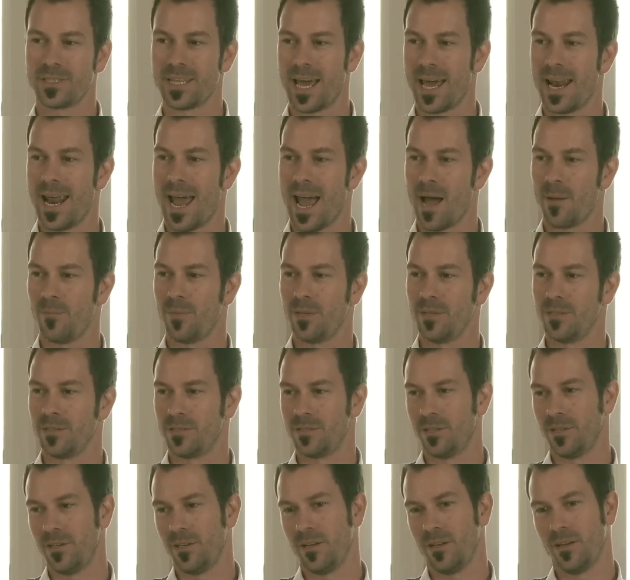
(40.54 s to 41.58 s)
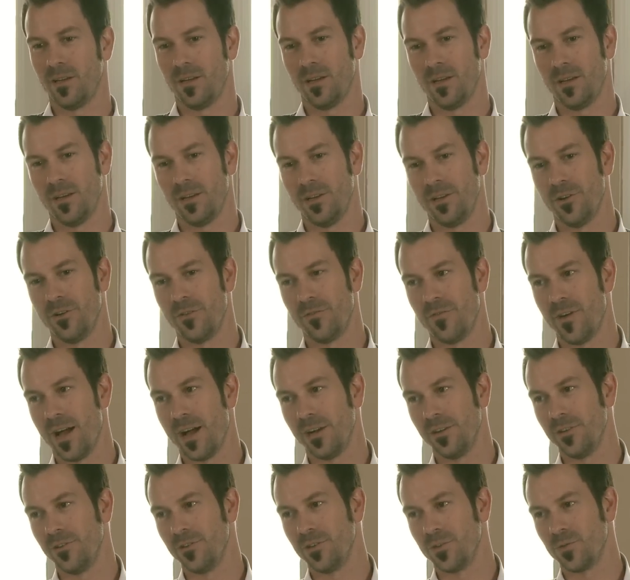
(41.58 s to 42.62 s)
as that happens, your
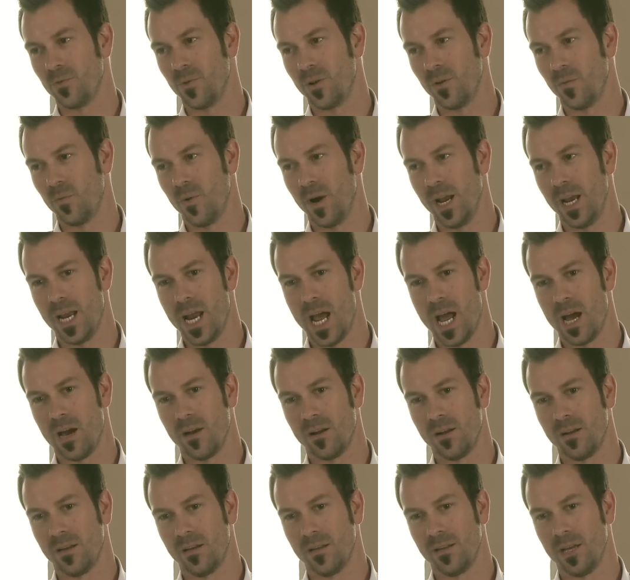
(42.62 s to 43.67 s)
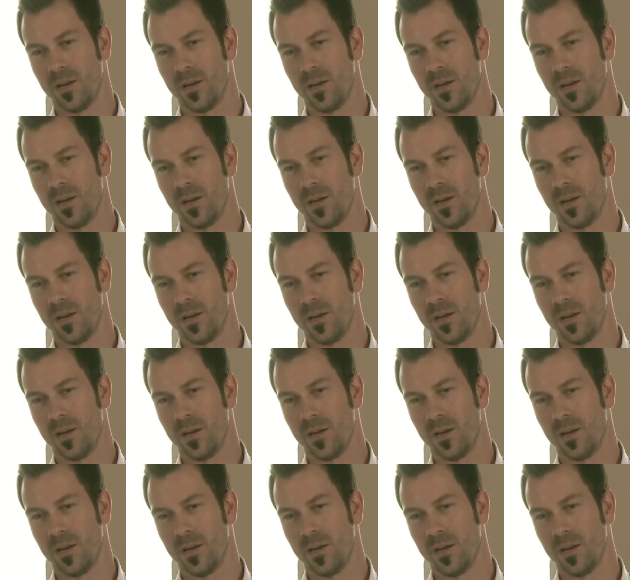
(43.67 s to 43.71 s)
value just went way down.